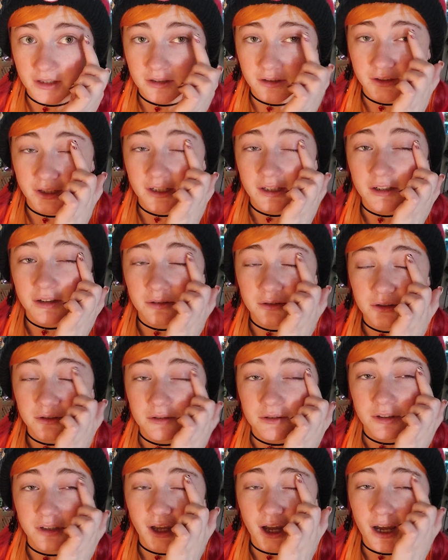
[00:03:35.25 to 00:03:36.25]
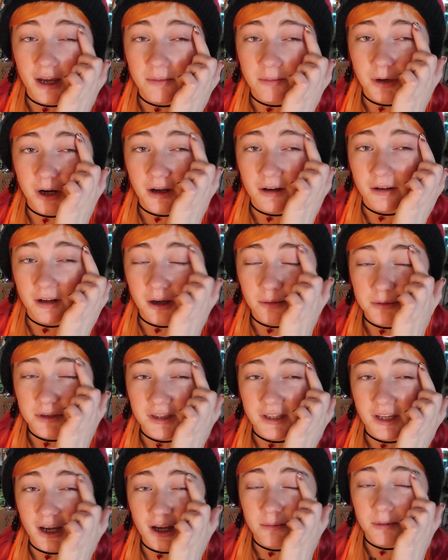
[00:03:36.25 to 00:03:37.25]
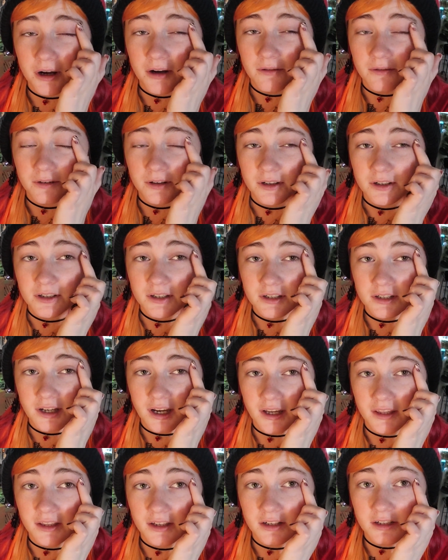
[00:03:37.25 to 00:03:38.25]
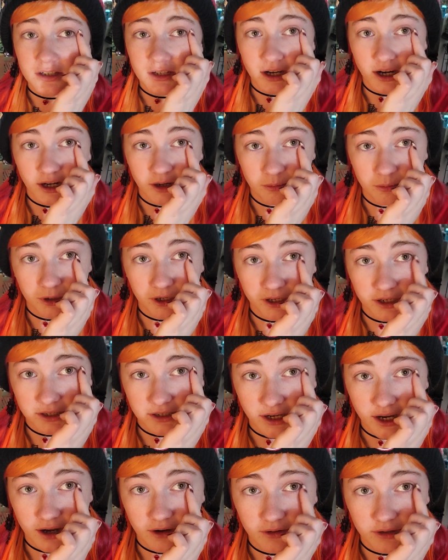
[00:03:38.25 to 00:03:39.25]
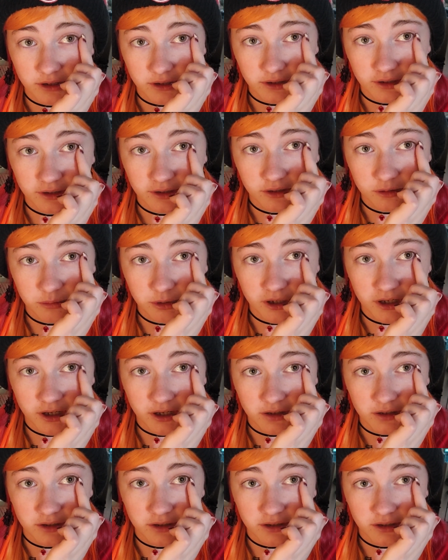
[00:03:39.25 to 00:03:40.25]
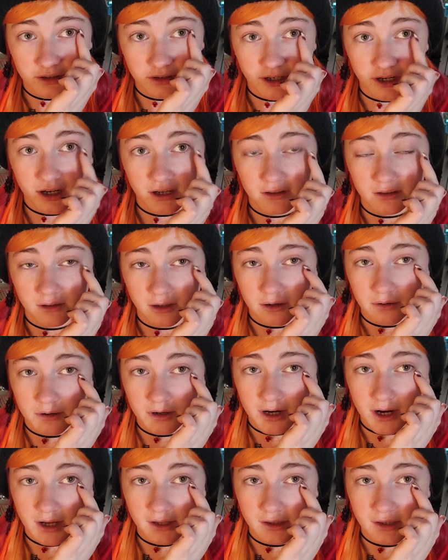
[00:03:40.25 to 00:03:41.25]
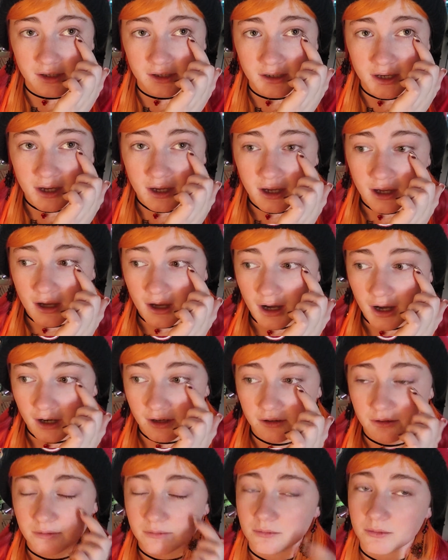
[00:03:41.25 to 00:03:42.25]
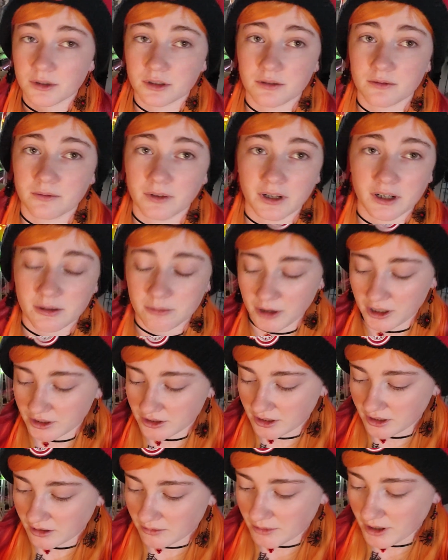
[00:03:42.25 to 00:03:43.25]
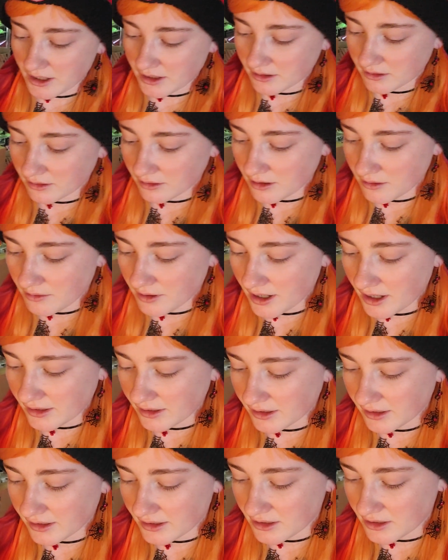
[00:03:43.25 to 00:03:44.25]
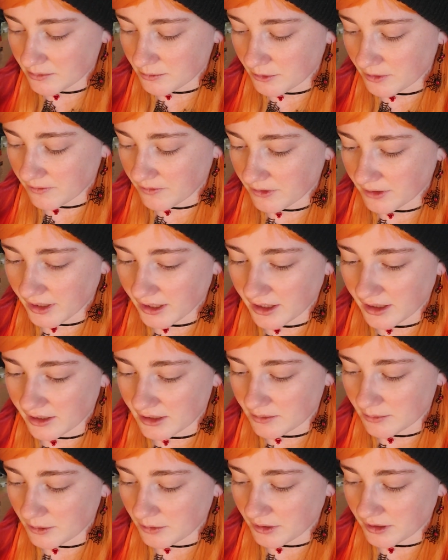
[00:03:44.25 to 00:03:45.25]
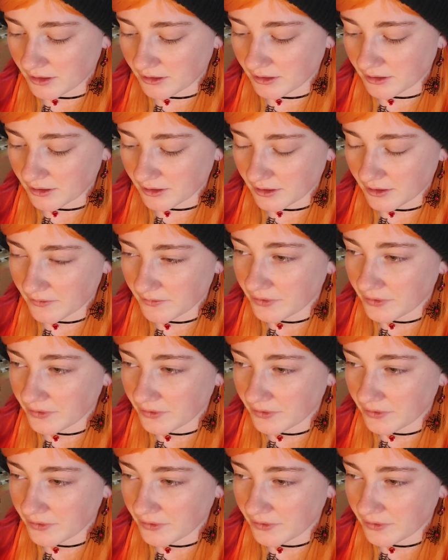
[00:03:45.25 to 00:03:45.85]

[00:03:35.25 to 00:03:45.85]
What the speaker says: So like you do the eyebrow up to the eyebrow first and then just kind of bring it down a little bit under your lower eyelid. I don't do very much under my lower eyelid. It's just more for like a smoky look.